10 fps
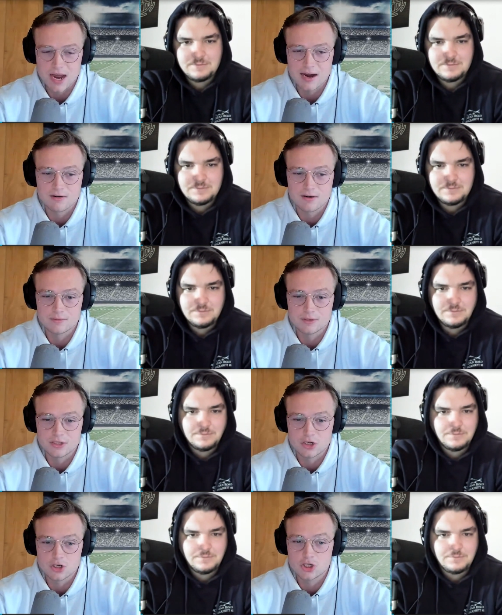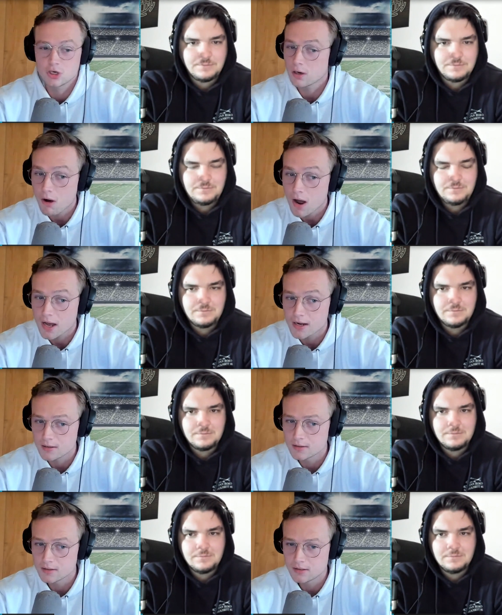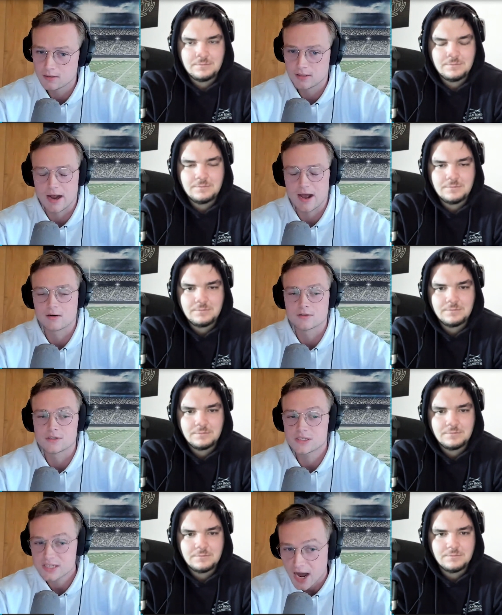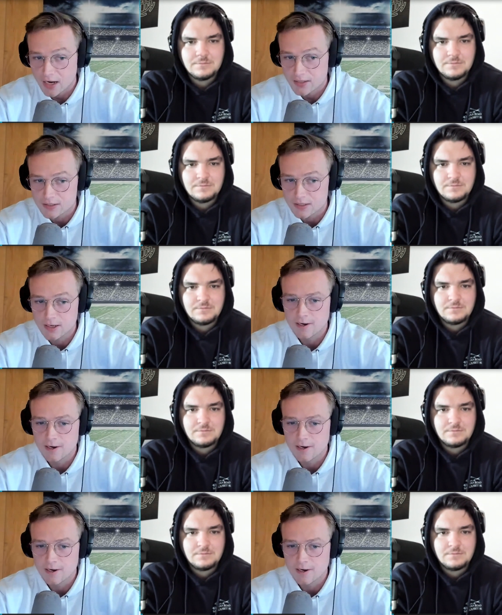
Speaker 1: Akron, which they should have won, and Akron sucks.